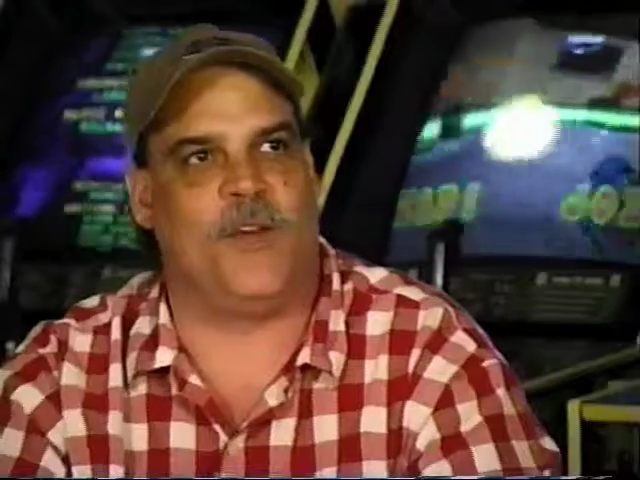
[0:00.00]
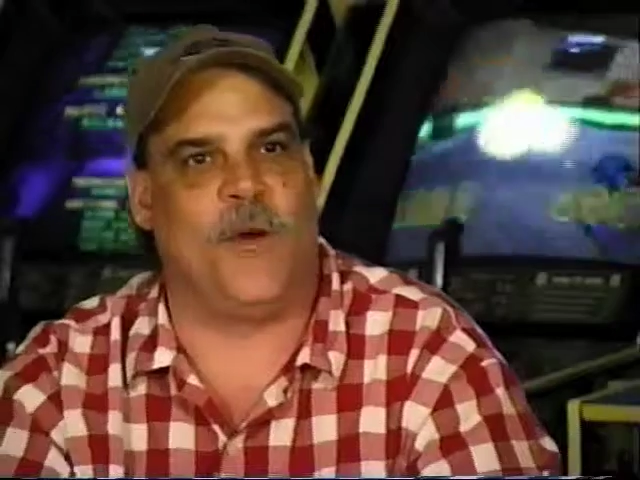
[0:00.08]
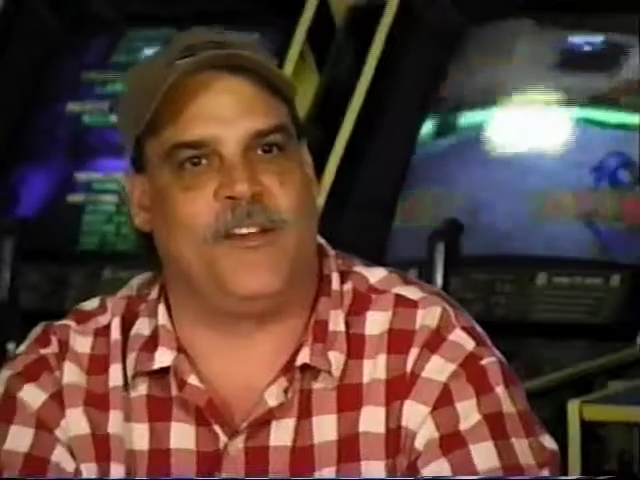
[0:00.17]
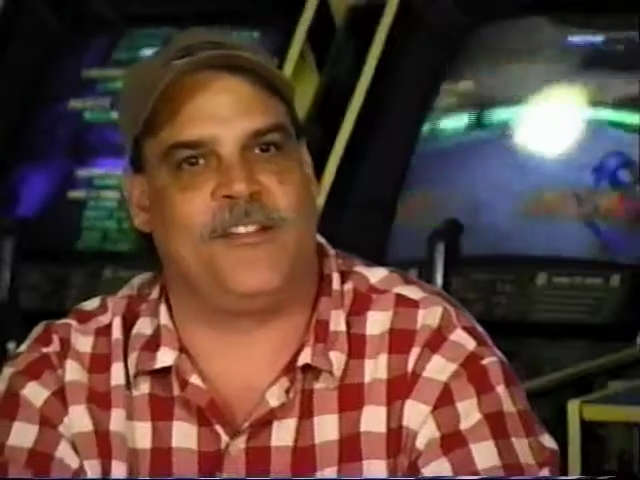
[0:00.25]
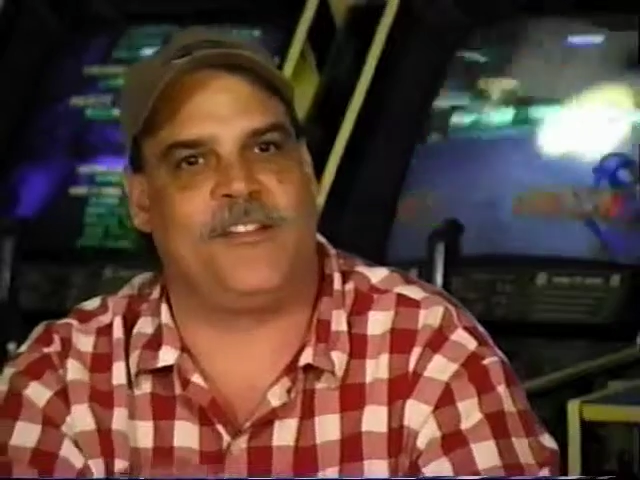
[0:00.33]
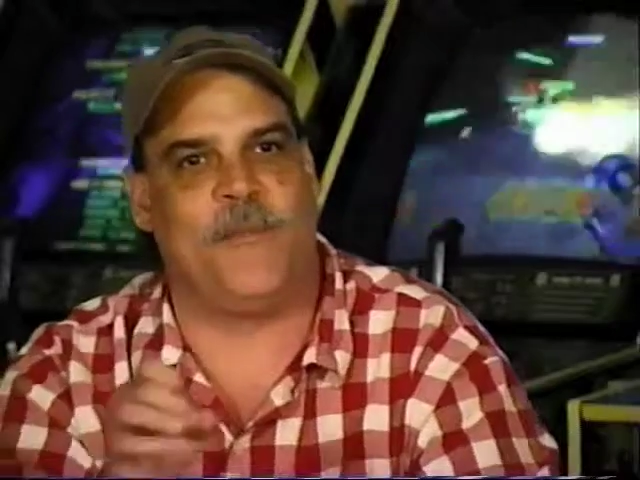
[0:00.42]

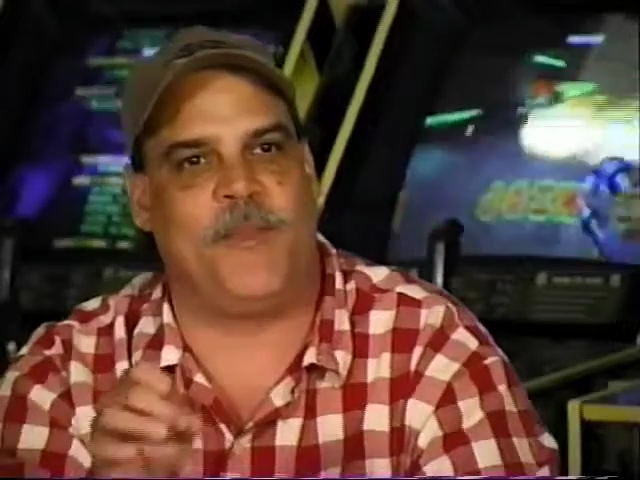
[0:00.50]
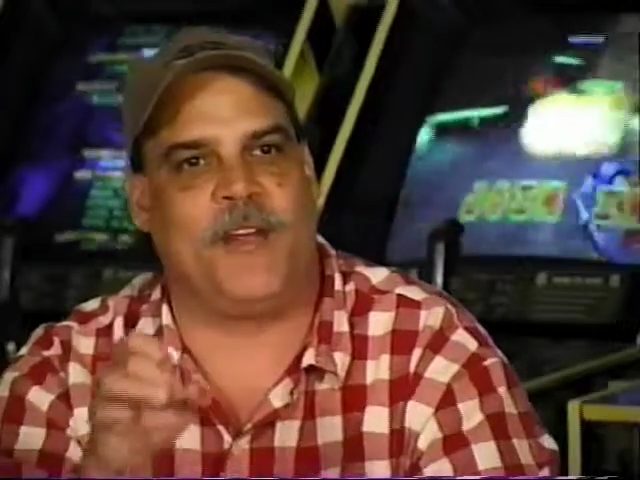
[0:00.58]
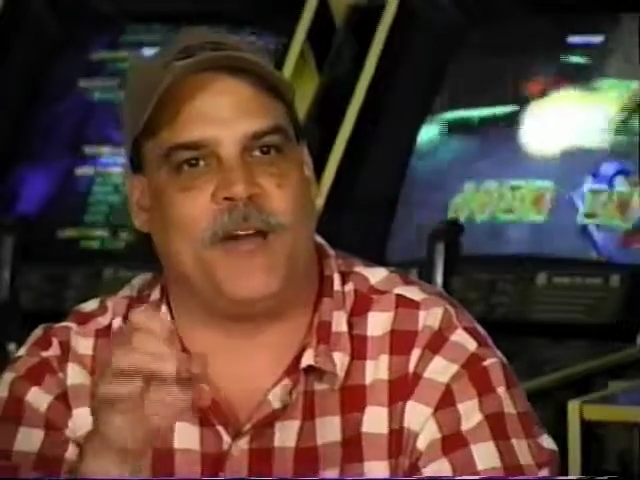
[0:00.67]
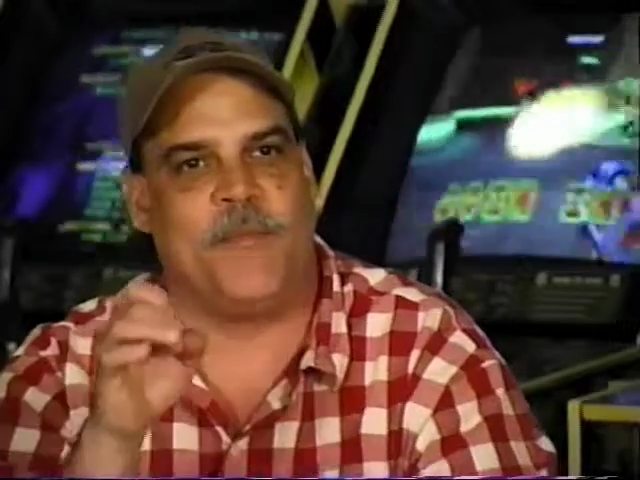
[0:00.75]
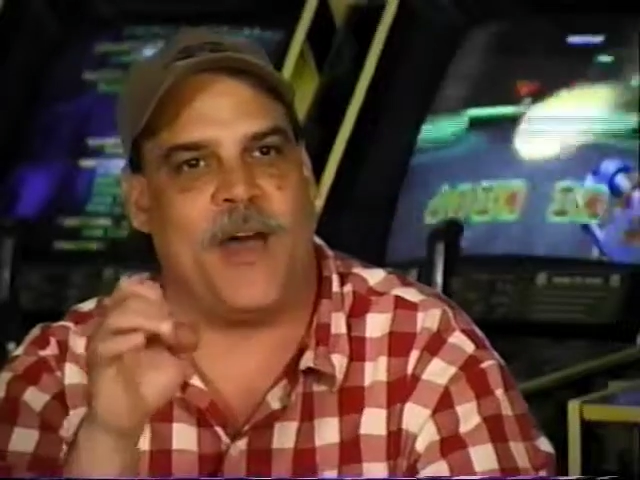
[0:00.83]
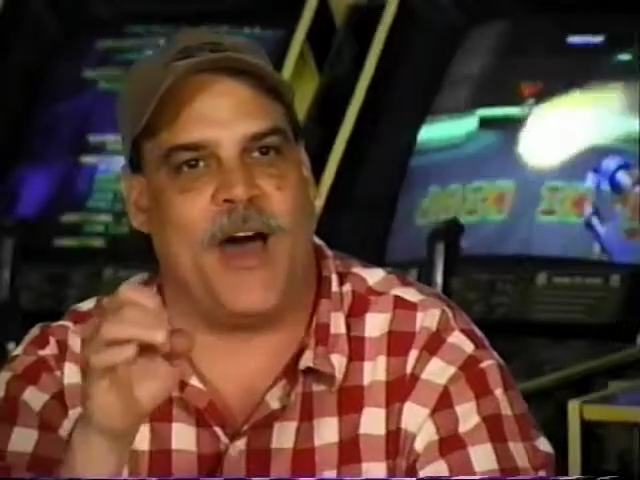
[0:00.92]
always something
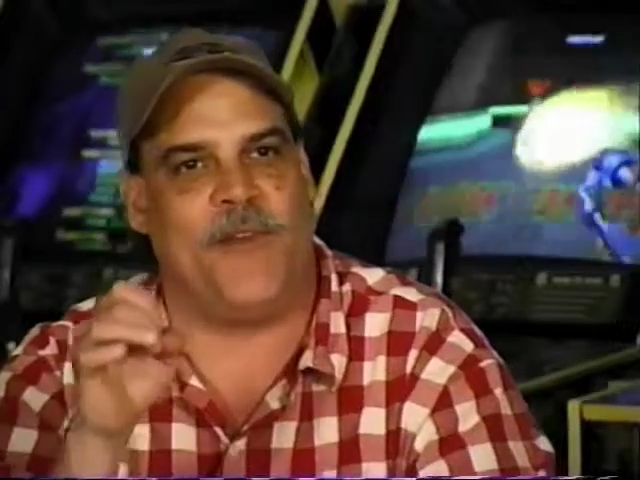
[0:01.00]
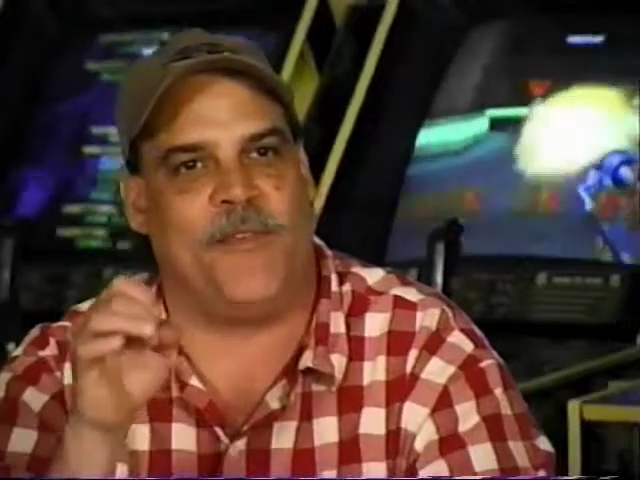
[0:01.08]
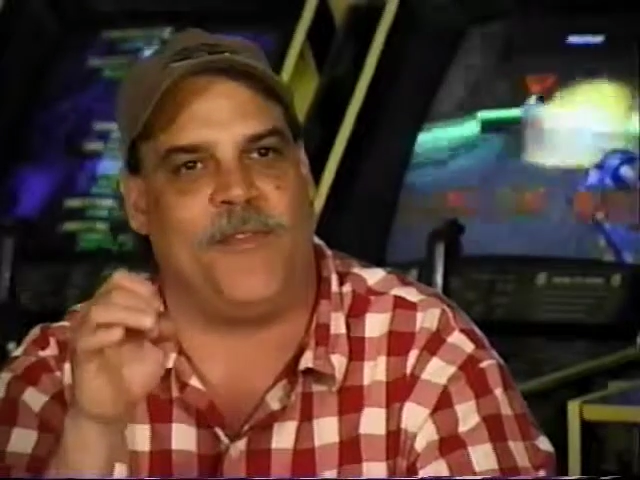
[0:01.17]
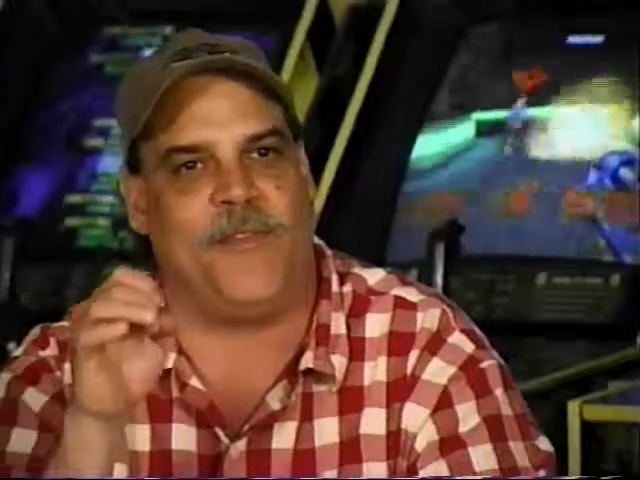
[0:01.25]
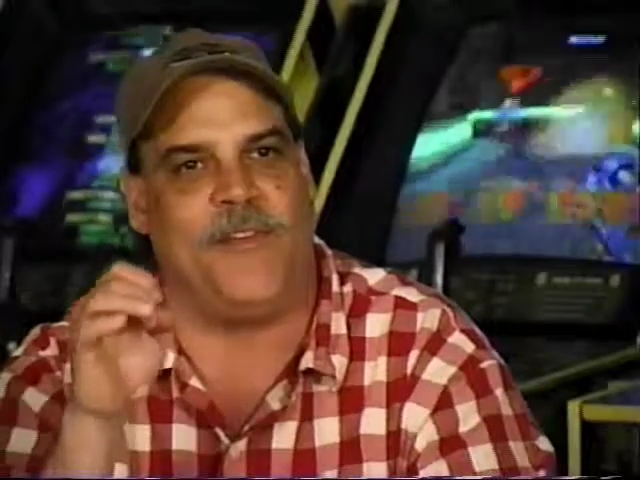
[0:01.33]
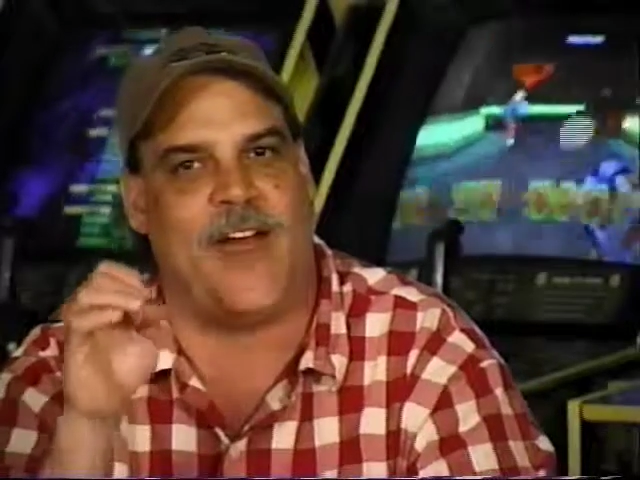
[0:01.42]

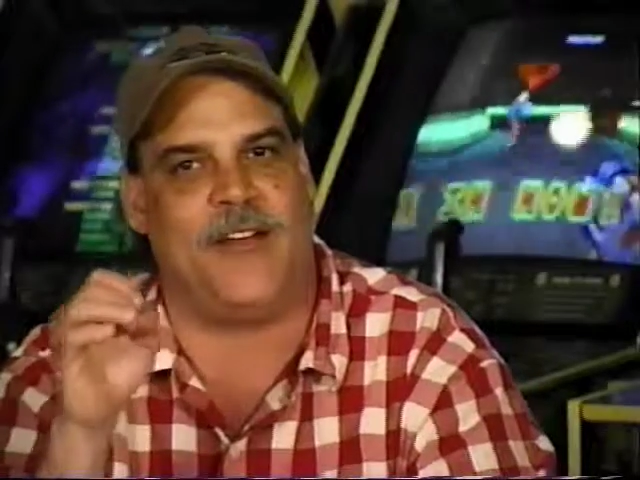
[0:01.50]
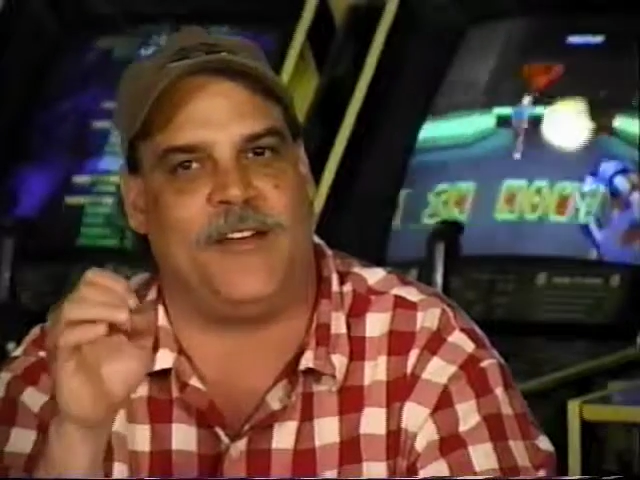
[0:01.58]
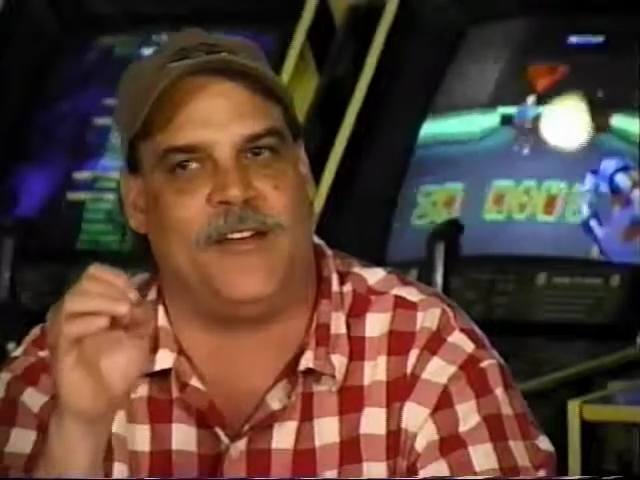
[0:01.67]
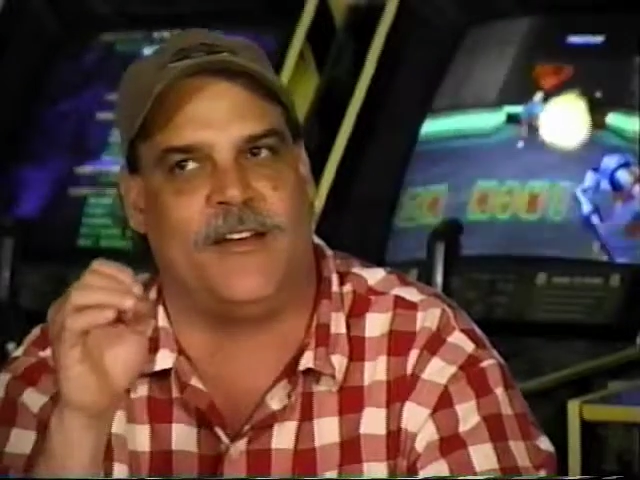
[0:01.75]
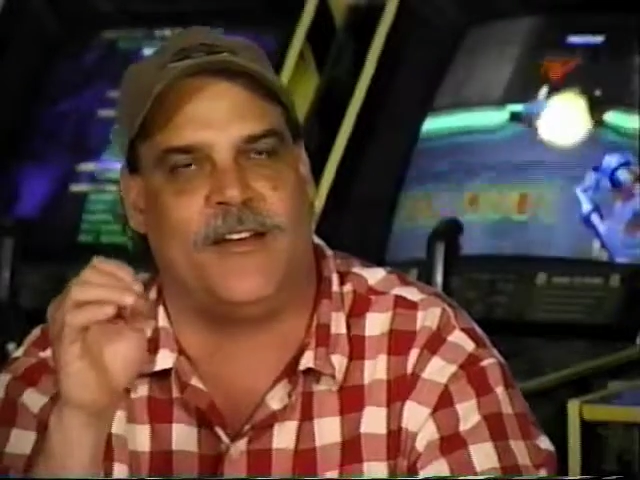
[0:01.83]
about that